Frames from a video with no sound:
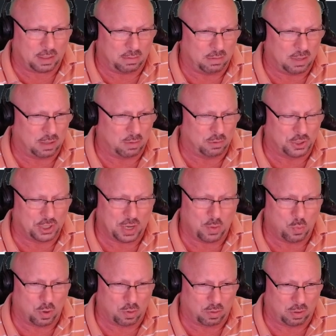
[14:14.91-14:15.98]
They're going to say
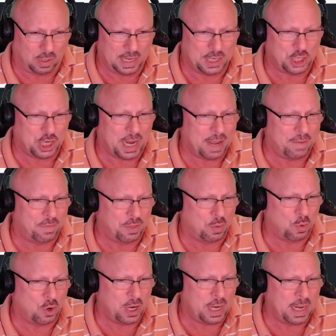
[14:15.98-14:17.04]
we're going to let you have
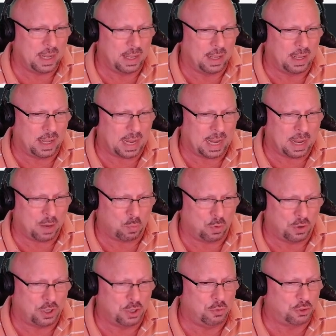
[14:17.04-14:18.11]
3 and
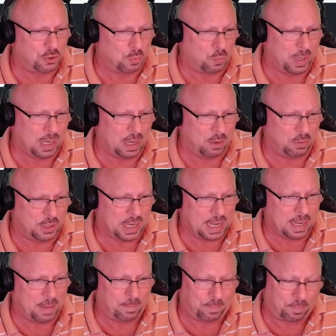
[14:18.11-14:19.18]
reduce the reload
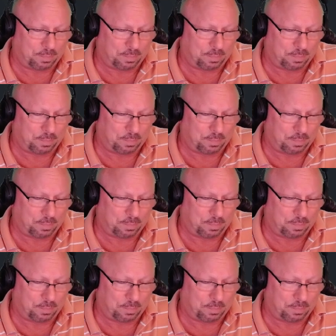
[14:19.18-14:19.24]
time.